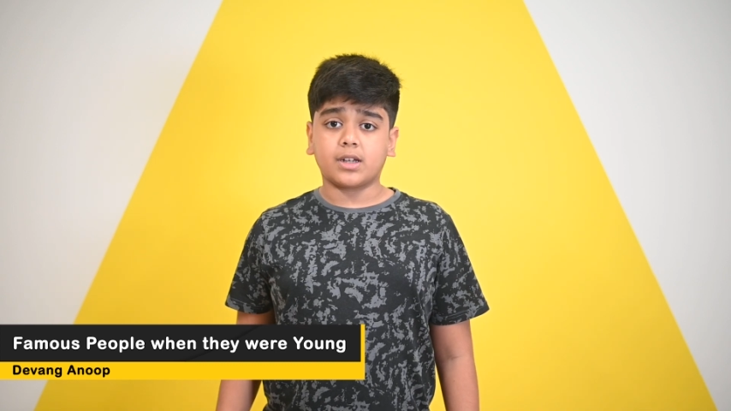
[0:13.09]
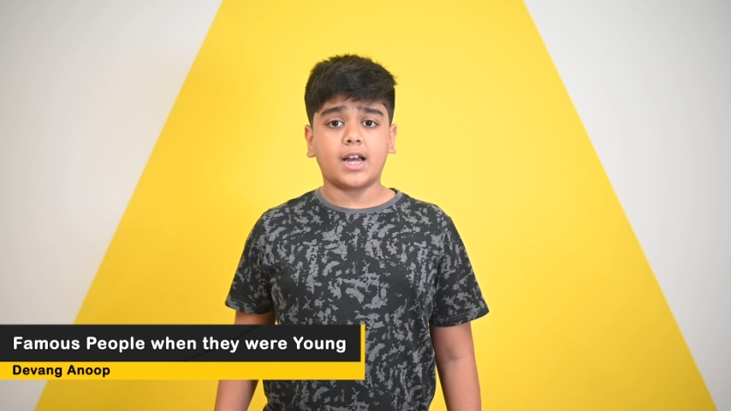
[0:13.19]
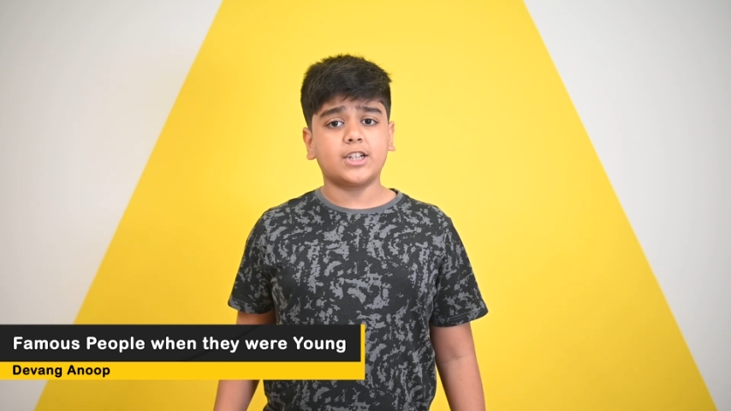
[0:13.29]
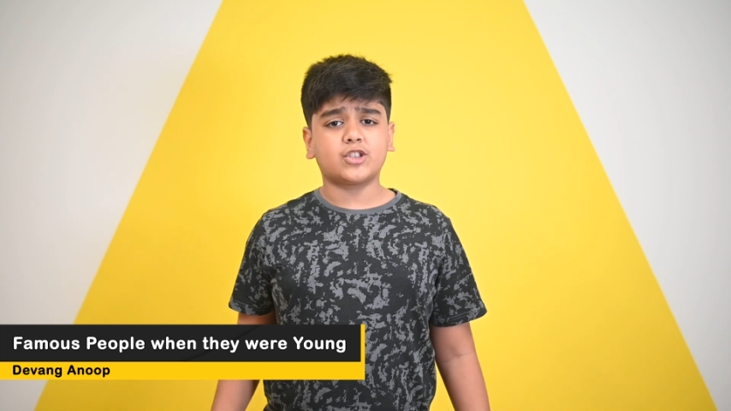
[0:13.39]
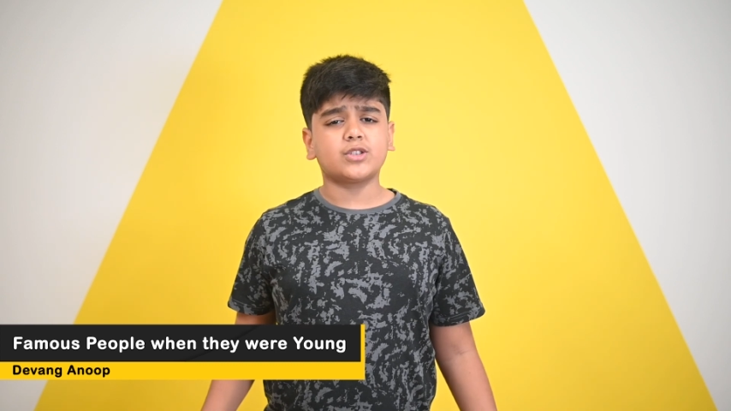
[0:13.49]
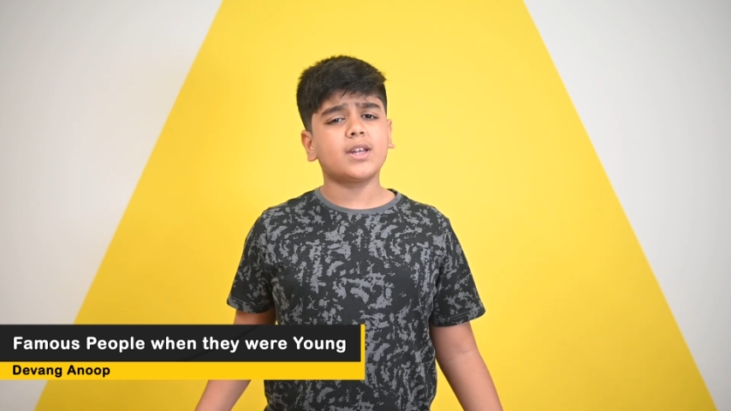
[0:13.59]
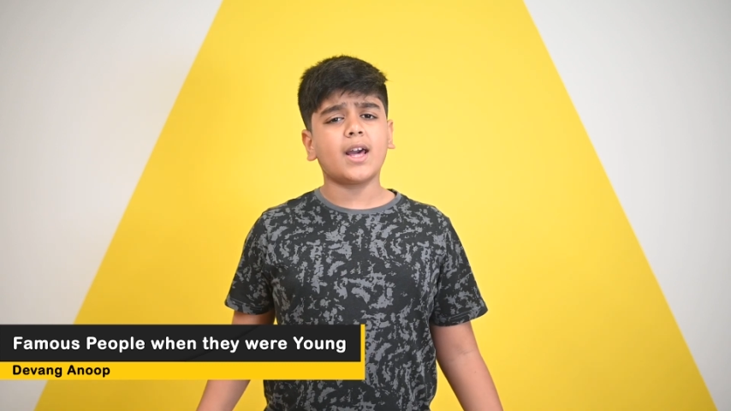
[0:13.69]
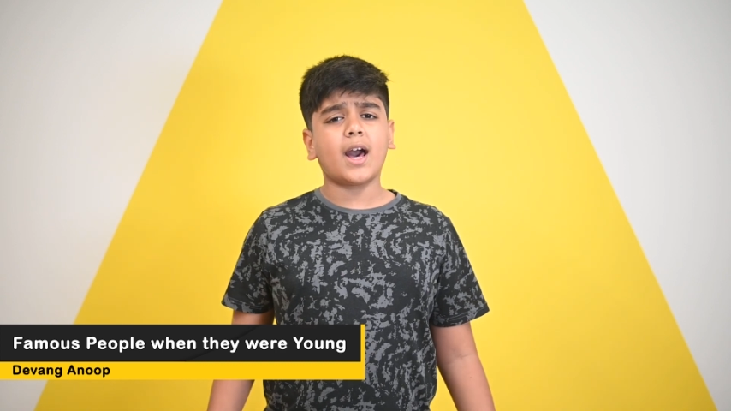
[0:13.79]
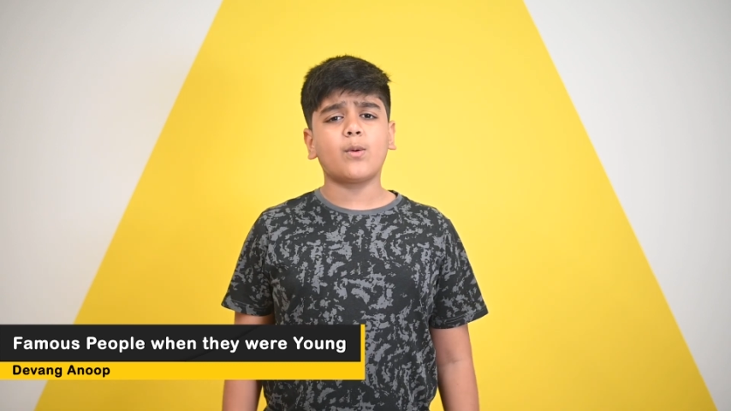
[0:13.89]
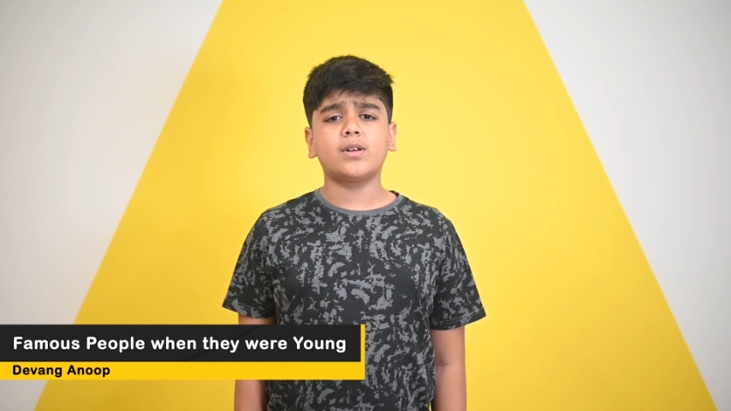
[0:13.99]
and today
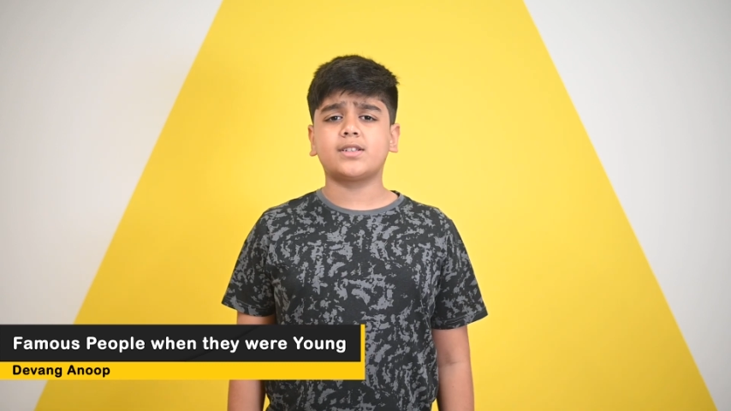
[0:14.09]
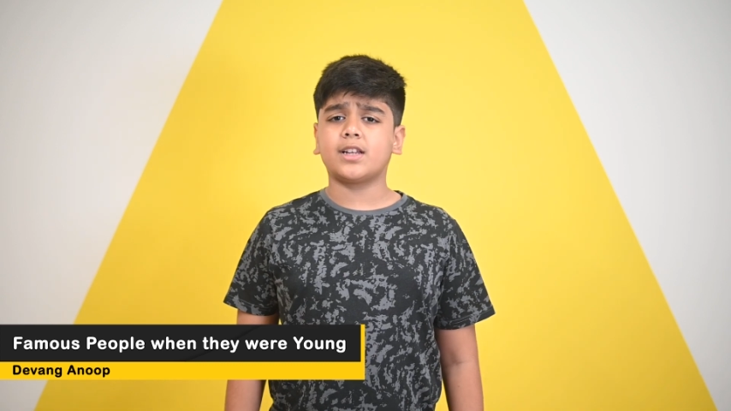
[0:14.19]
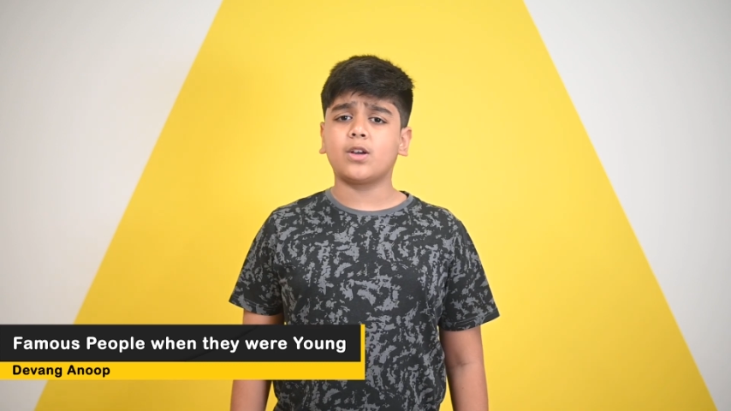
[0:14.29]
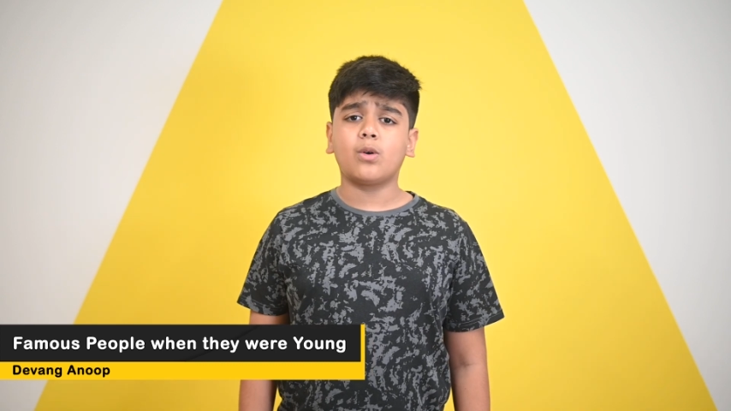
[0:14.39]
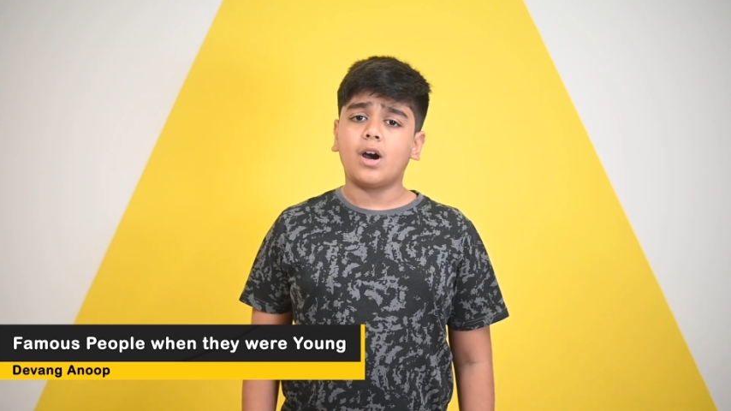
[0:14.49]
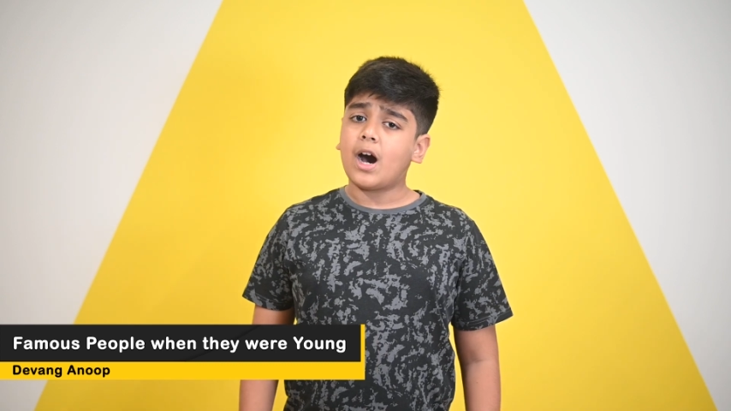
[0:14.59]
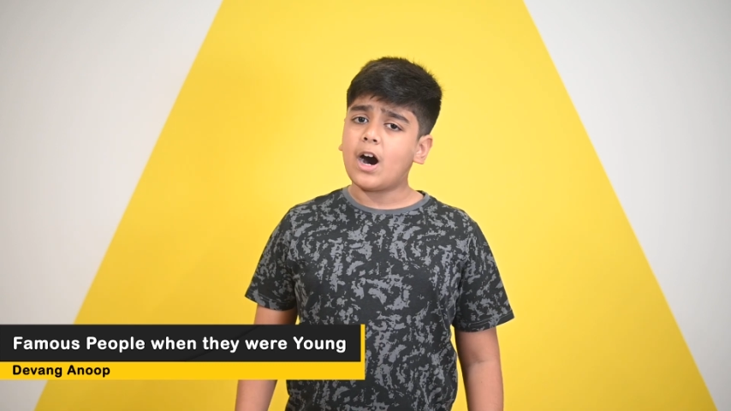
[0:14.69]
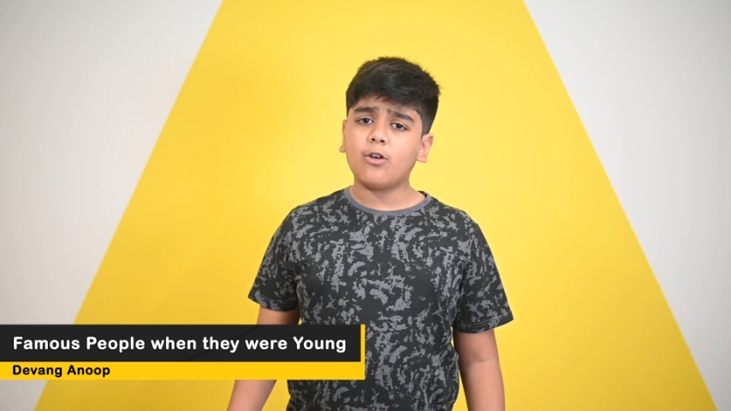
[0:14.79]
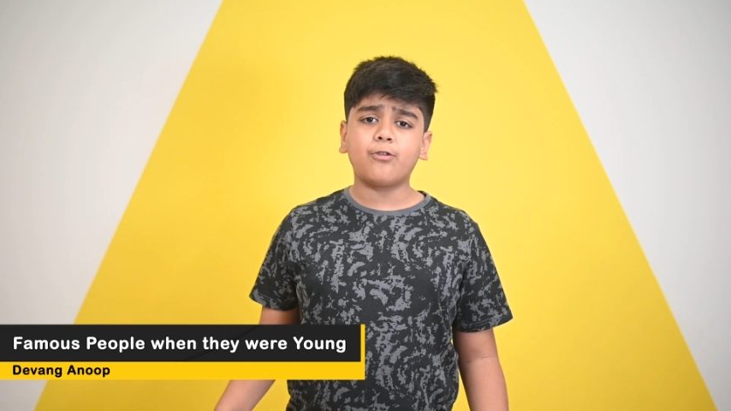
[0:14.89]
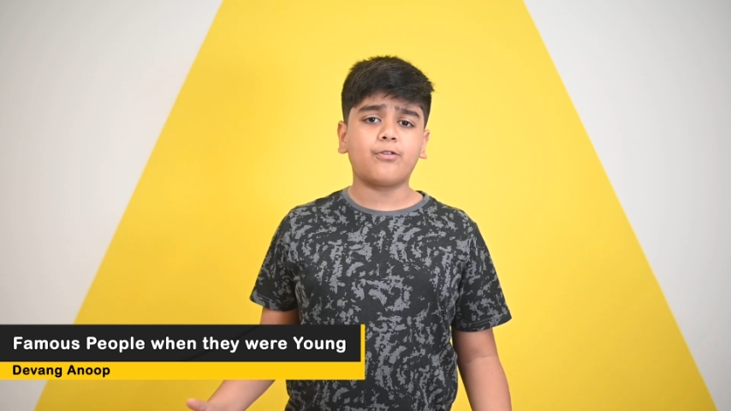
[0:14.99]
I will tell you
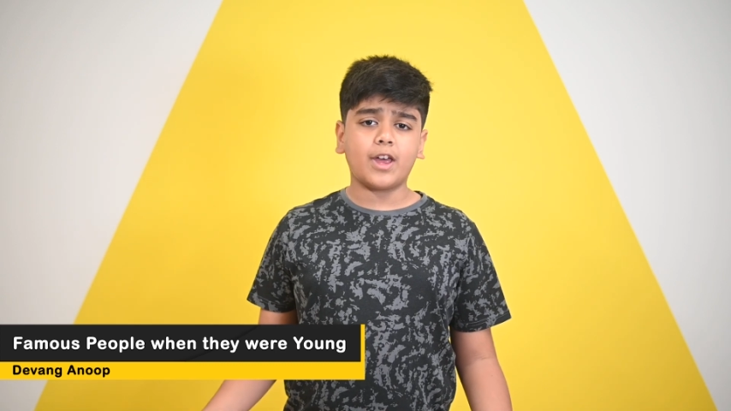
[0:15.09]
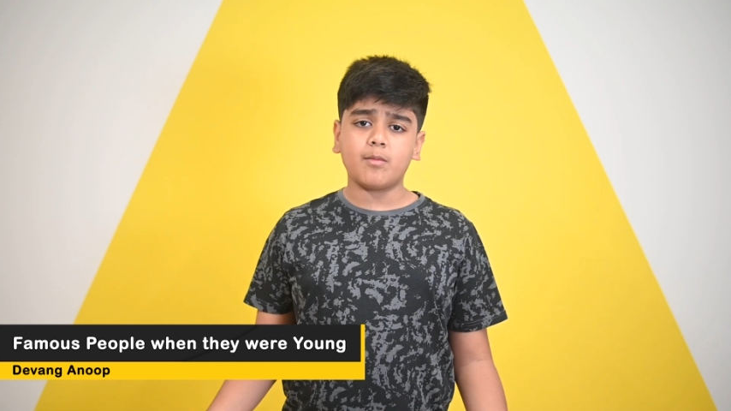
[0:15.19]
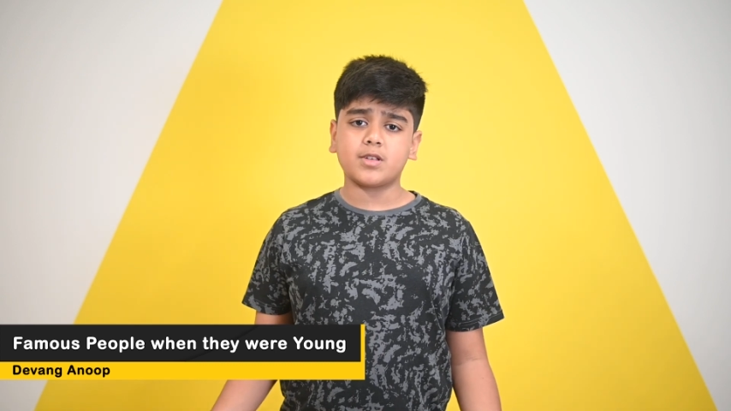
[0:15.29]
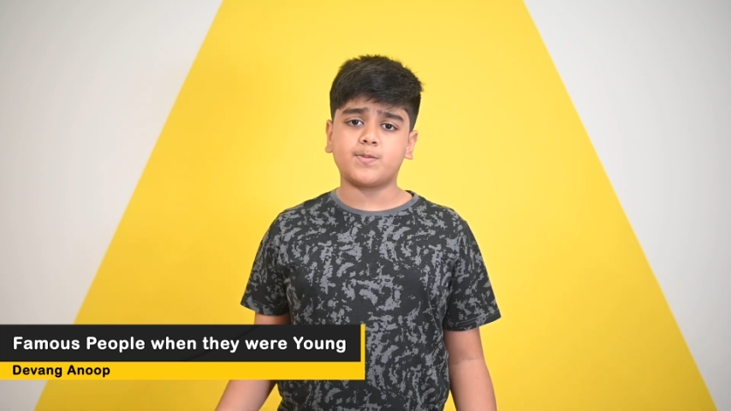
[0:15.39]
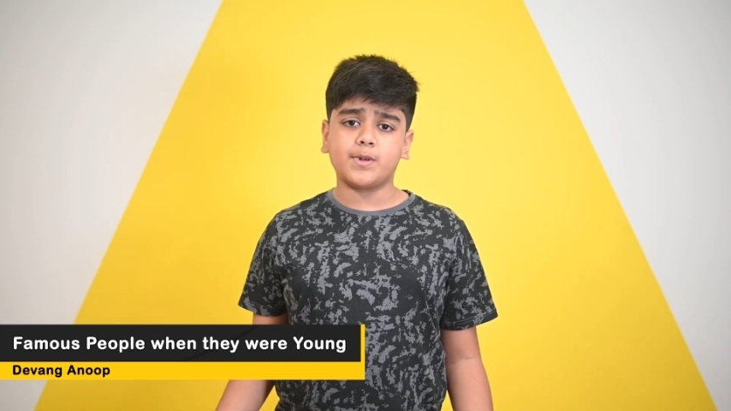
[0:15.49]
how famous